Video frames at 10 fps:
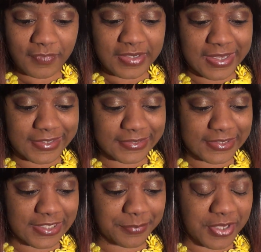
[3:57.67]
Like I
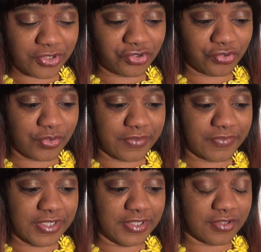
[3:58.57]
said, I'm not sure if
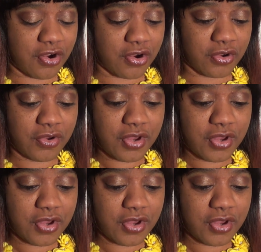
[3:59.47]
these are